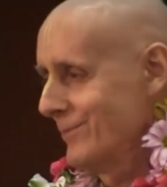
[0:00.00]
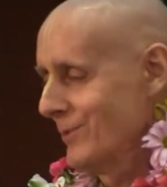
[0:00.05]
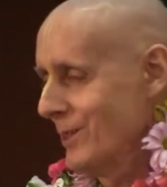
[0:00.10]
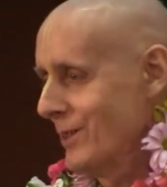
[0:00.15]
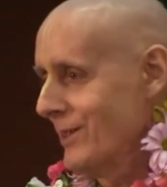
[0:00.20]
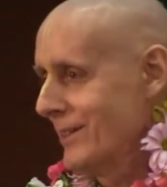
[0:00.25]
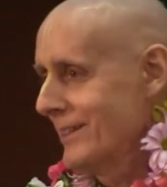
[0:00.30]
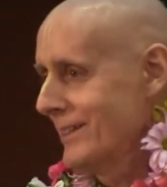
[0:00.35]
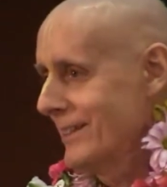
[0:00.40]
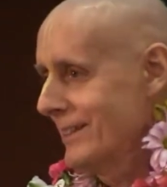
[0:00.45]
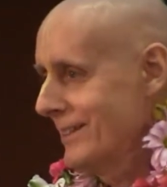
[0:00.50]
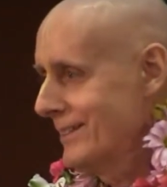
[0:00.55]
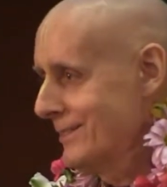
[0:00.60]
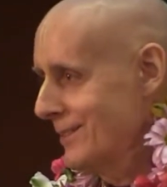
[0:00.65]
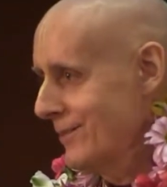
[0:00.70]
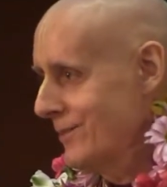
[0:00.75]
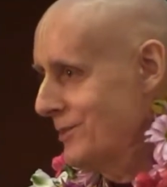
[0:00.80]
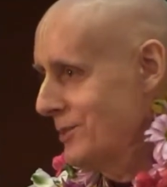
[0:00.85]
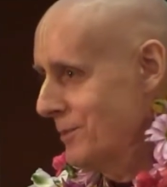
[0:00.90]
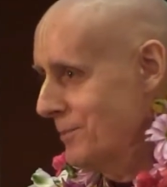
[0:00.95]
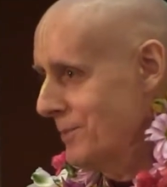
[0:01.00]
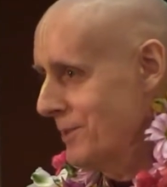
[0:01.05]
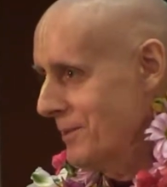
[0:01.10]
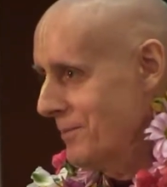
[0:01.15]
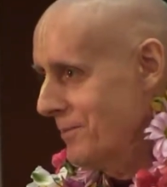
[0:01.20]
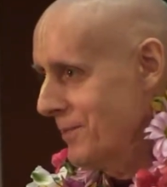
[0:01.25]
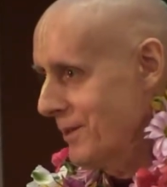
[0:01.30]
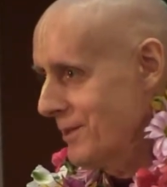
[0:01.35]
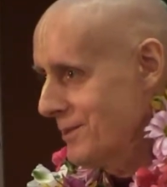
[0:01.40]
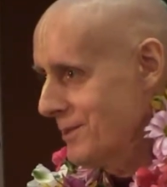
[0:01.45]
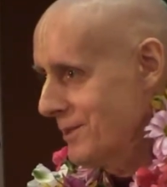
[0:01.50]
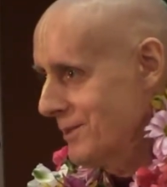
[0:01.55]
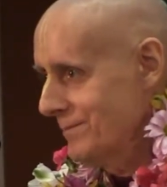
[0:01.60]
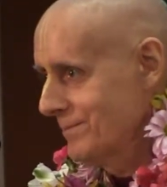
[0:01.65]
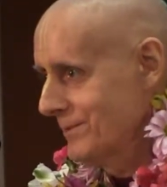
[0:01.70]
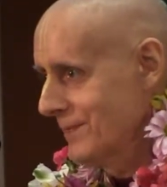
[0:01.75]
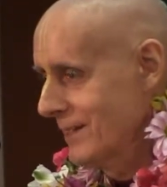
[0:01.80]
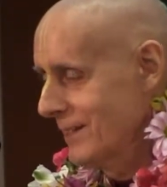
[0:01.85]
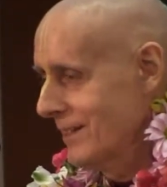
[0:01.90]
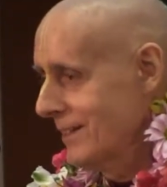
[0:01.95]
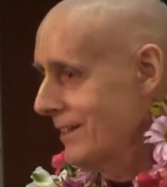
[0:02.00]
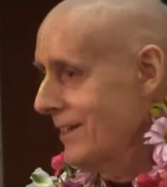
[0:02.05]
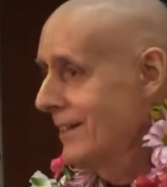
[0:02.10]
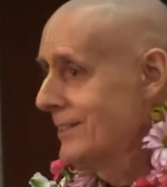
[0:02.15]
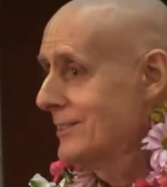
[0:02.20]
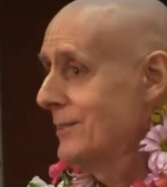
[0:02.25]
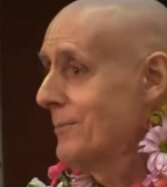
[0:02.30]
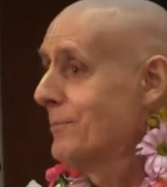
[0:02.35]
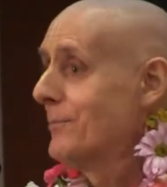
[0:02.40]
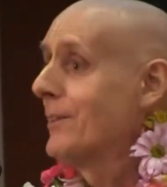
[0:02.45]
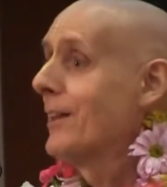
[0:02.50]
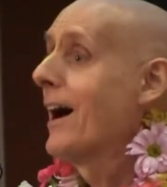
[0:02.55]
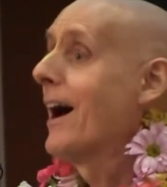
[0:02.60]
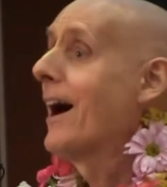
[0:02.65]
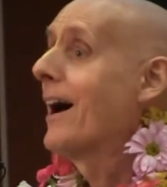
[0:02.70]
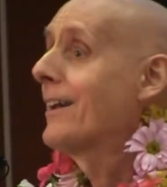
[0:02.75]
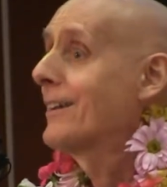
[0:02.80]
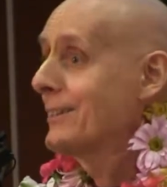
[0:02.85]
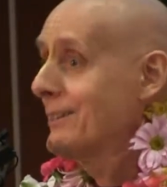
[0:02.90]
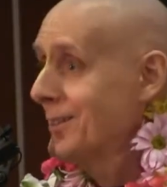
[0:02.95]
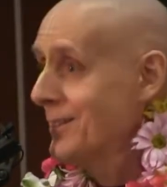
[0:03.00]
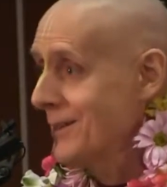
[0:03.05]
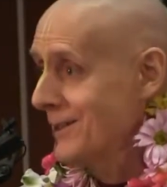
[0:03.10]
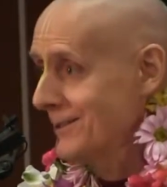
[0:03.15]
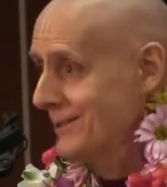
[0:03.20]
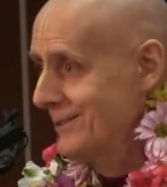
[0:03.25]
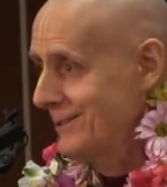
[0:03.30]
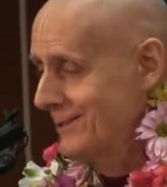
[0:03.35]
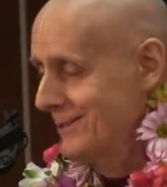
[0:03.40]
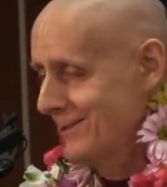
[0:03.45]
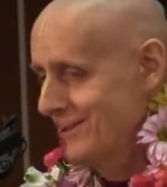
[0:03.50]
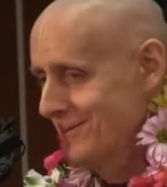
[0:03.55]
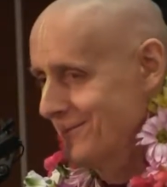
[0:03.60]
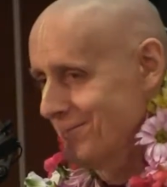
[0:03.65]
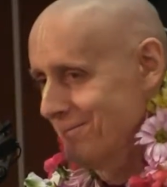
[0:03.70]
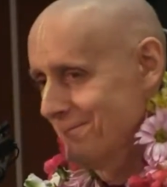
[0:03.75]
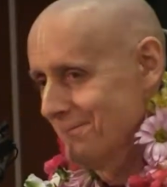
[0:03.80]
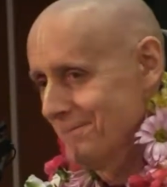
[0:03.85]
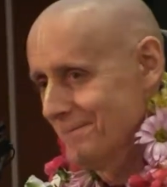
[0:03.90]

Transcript: We're the kids of the Supreme Person. He has a lot of kids